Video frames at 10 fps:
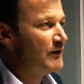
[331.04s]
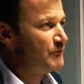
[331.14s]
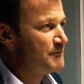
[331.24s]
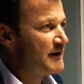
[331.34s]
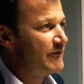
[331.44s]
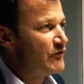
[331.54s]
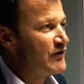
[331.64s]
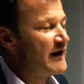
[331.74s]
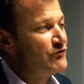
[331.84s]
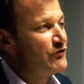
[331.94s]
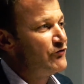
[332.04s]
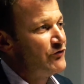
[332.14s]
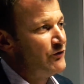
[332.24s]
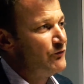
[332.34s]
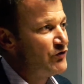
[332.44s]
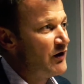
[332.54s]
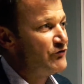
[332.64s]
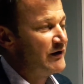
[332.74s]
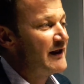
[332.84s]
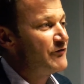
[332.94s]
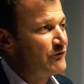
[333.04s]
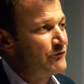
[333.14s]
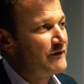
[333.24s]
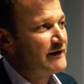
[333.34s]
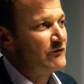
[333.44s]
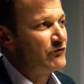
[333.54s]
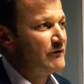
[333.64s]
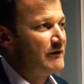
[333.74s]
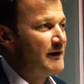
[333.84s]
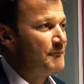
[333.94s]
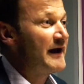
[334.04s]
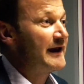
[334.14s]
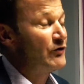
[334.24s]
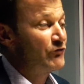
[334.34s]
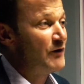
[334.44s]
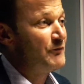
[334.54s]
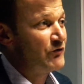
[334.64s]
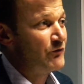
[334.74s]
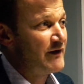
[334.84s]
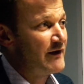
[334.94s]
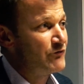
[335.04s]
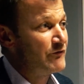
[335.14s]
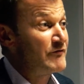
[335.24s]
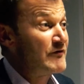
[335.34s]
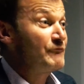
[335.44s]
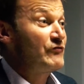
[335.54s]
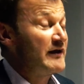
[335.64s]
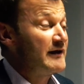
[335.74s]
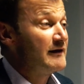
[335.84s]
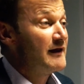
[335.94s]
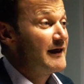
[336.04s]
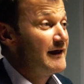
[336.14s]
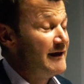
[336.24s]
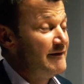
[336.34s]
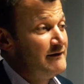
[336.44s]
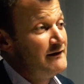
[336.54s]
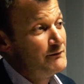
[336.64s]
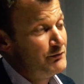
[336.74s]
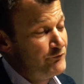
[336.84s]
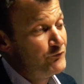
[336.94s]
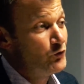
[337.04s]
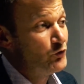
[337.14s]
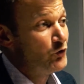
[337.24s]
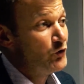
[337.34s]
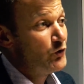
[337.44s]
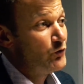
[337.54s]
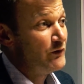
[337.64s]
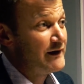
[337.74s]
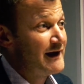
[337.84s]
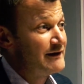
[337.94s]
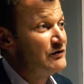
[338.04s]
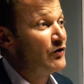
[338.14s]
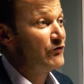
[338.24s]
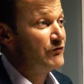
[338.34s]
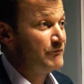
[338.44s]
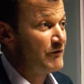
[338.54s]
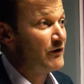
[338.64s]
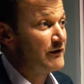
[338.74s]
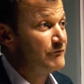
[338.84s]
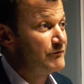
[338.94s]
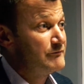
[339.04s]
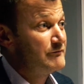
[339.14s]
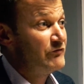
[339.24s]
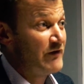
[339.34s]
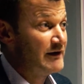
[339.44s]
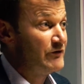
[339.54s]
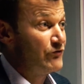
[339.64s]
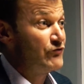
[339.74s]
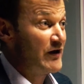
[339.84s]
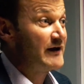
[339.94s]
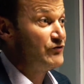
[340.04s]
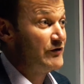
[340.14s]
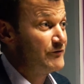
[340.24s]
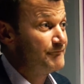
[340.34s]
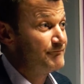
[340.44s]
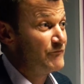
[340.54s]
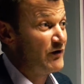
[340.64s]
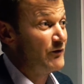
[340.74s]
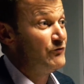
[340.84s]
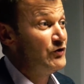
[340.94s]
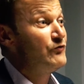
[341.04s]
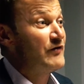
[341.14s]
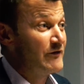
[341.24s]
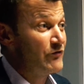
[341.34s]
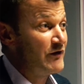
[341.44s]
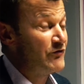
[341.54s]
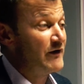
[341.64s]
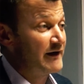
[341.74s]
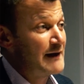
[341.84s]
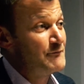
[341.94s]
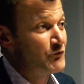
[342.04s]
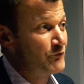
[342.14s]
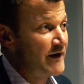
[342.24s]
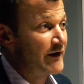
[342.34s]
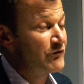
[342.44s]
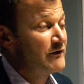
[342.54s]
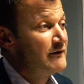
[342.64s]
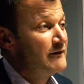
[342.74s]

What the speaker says: When we made the changes to charging lettings fees back in October 2017, in the year before we'd had 95 tenant changes, so new tenancies that came into effect.